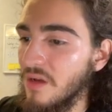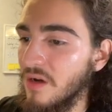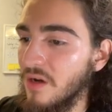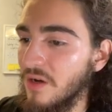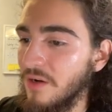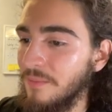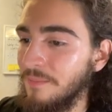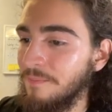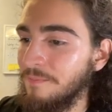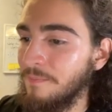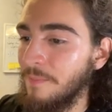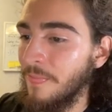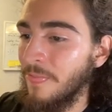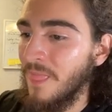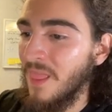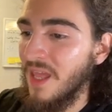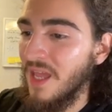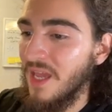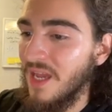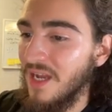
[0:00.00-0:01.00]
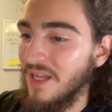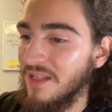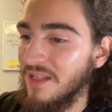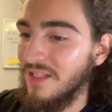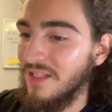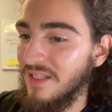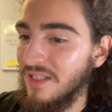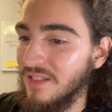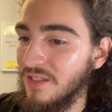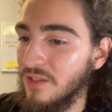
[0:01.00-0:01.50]
And
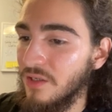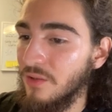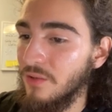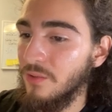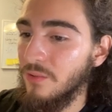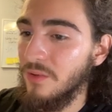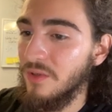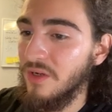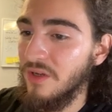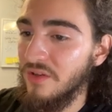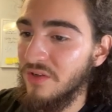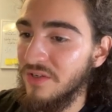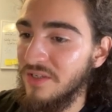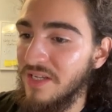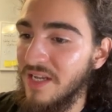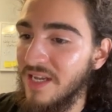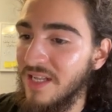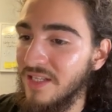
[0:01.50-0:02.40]
let's go to another day.